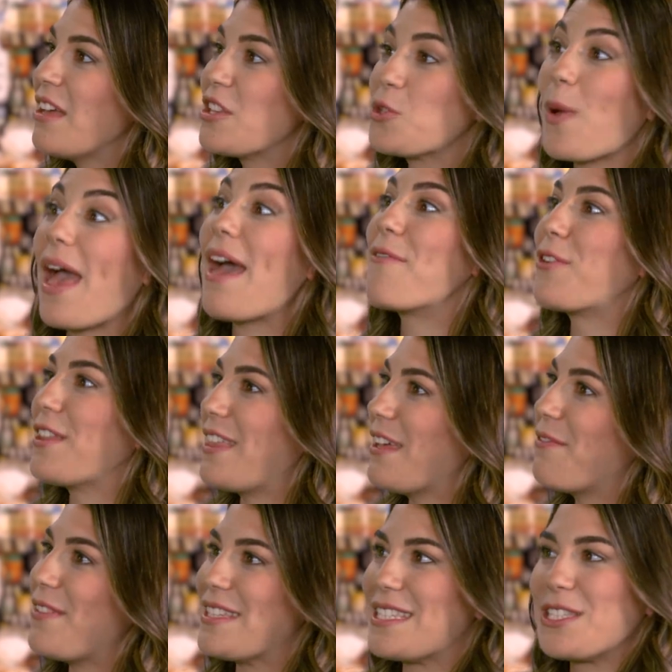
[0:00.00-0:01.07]
So everything
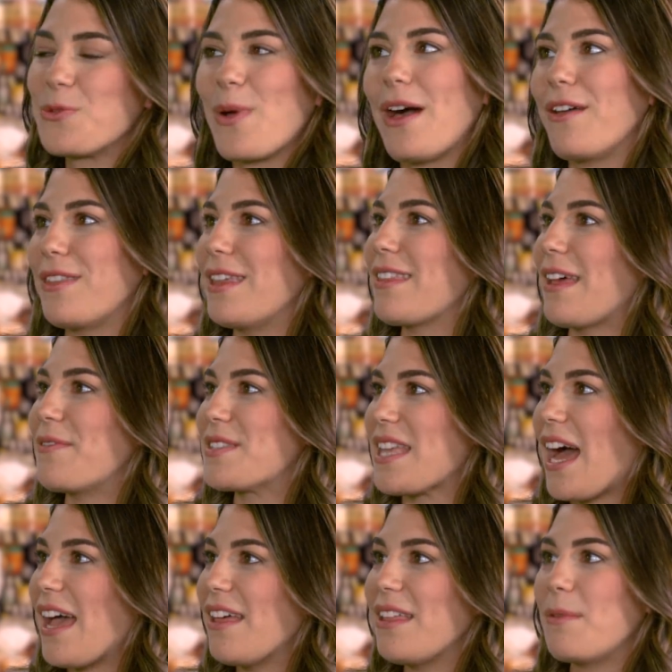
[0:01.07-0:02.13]
fits into a healthy
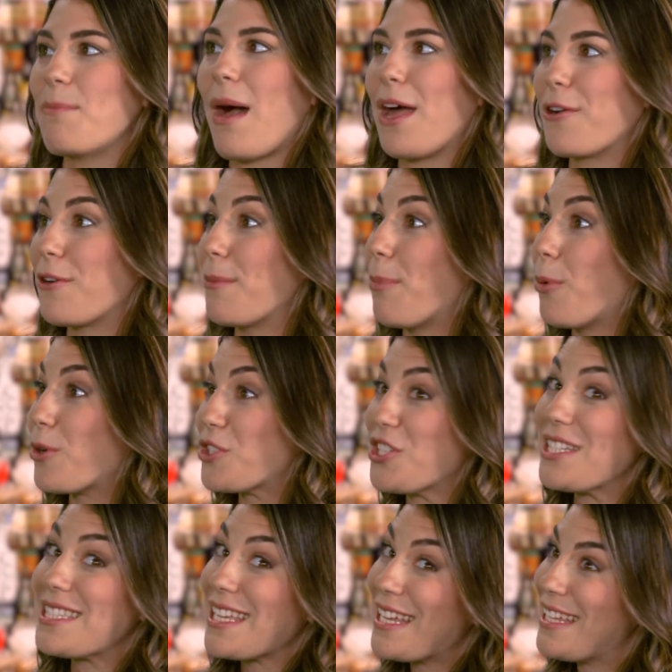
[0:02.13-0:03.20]
lifestyle in moderate
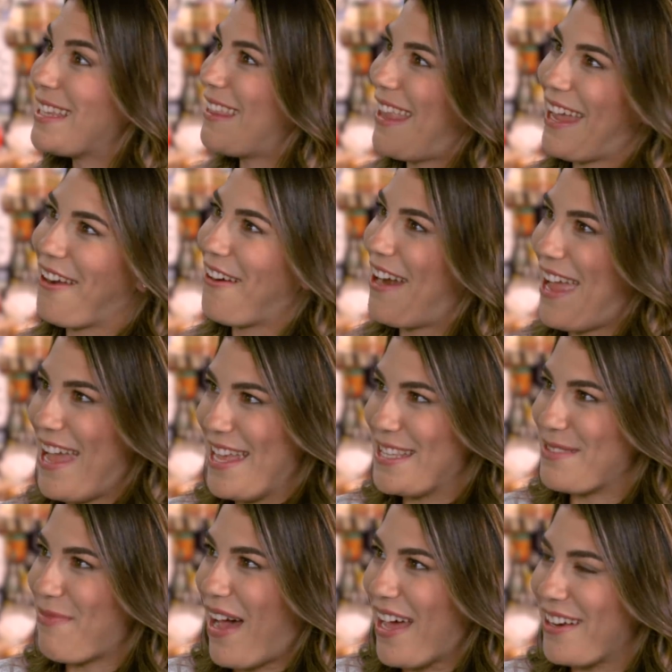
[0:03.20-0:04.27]
portions, like our
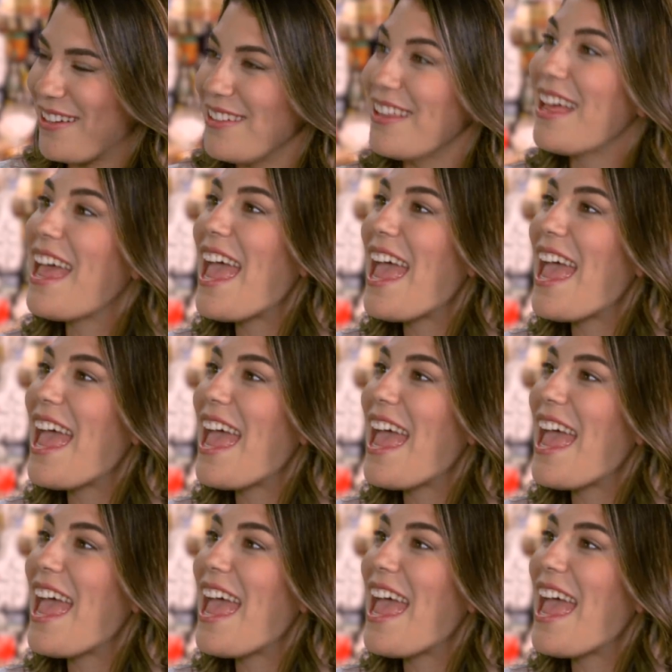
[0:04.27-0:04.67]
hands model.